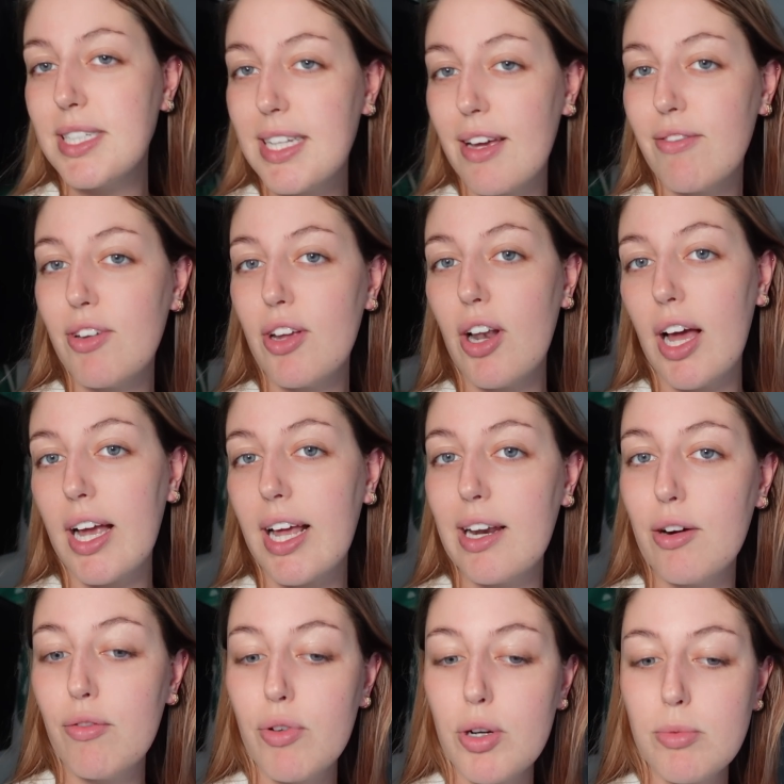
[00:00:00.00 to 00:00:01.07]
to give you like a
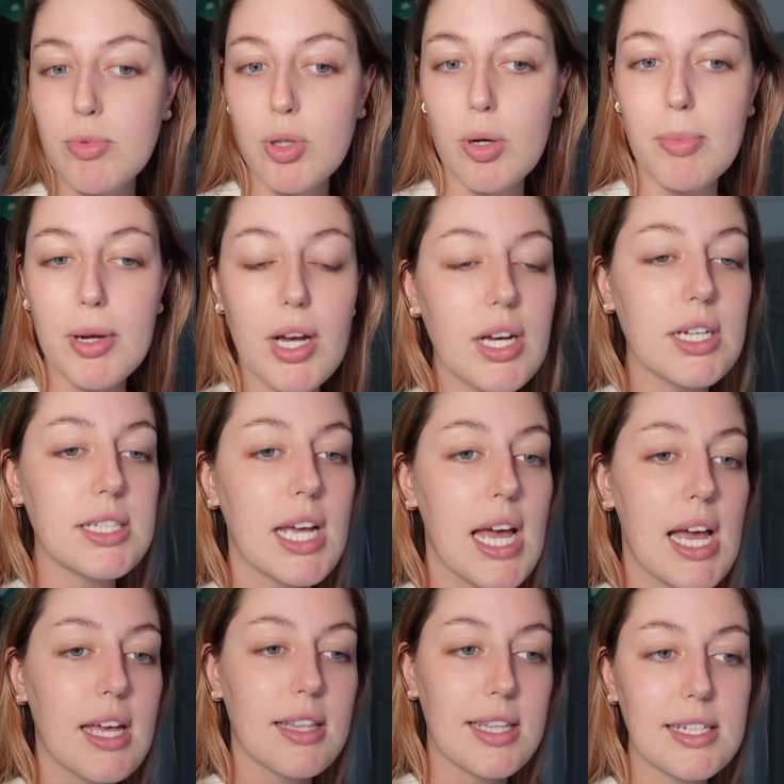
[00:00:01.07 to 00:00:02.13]
little room tour because
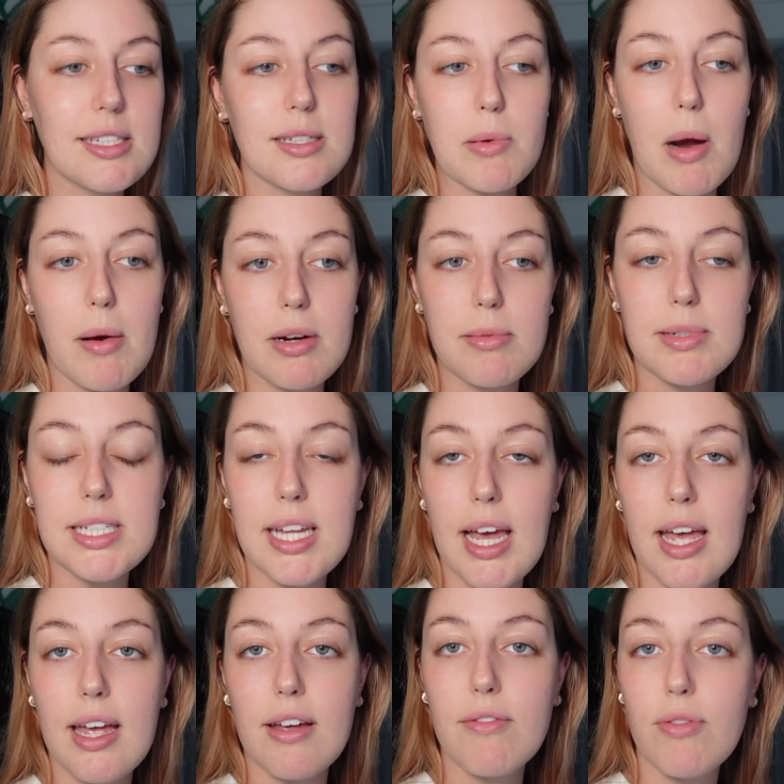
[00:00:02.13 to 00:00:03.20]
this is where I'm going to be
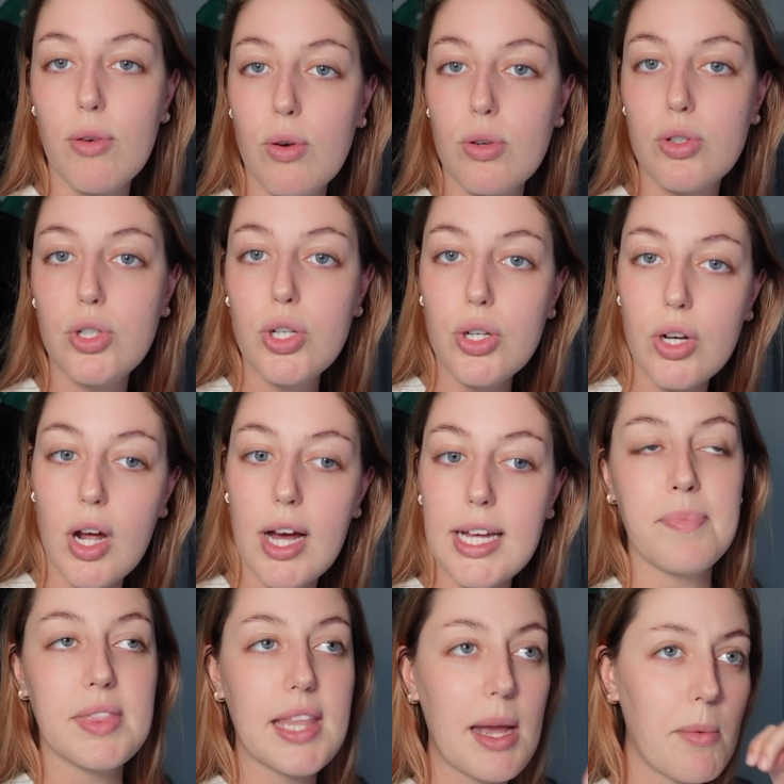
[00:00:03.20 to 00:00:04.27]
staying for 2 nights.
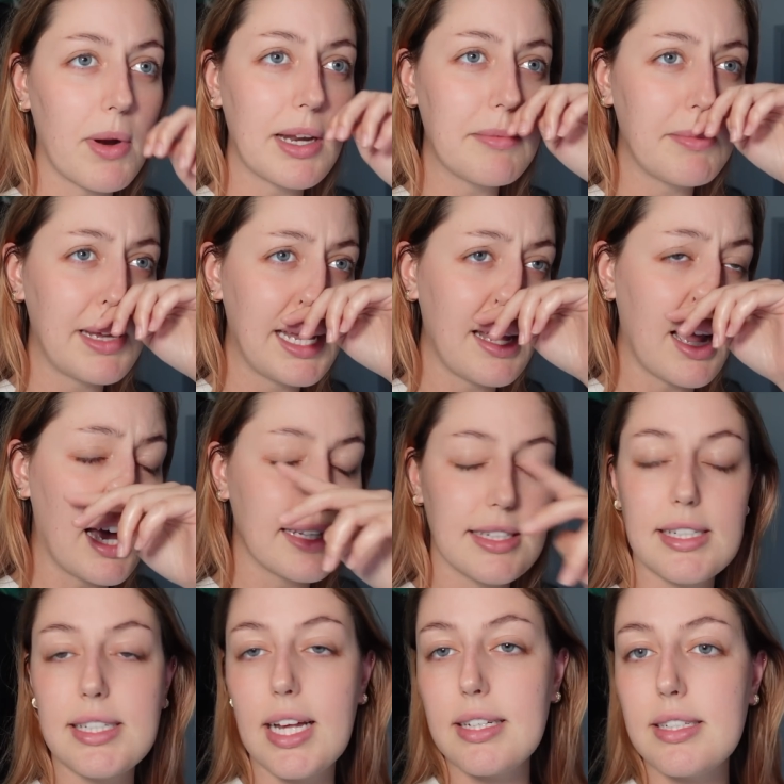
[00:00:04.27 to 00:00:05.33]
Thanks. They wanted me, as I
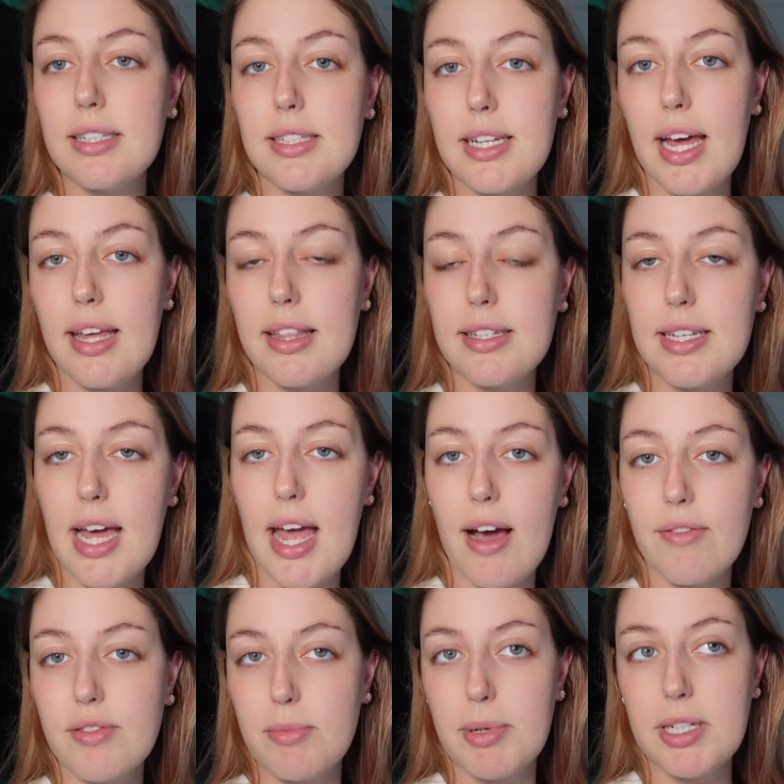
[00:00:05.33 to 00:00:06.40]
said, to stay the day
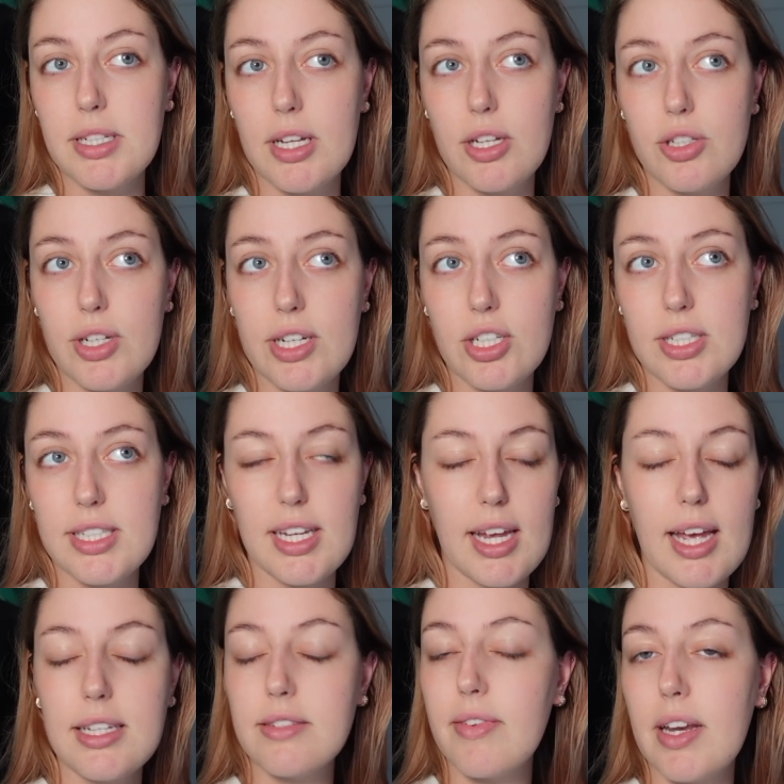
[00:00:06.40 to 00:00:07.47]
after my surgery just in
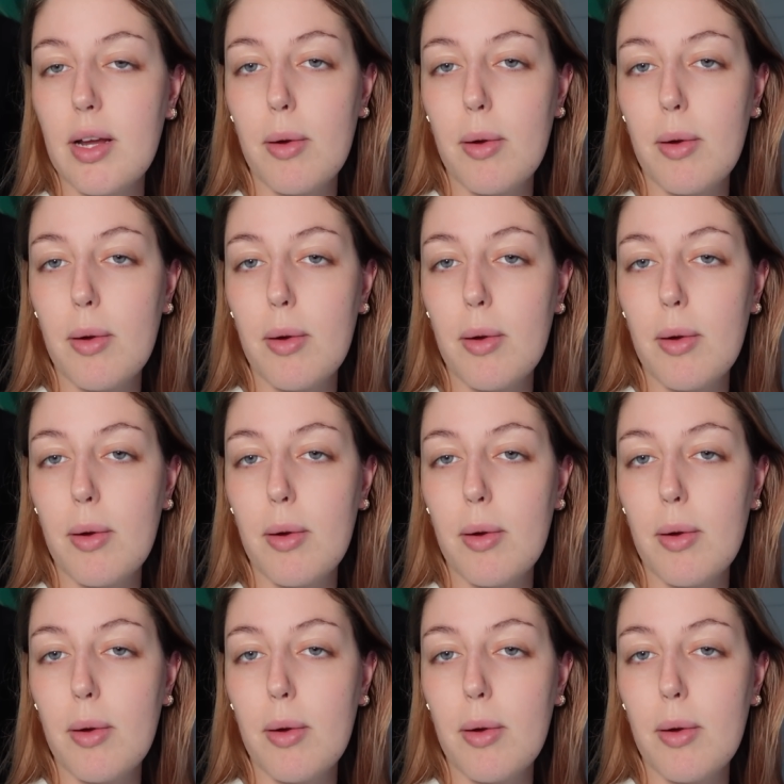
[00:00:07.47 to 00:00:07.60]
case of any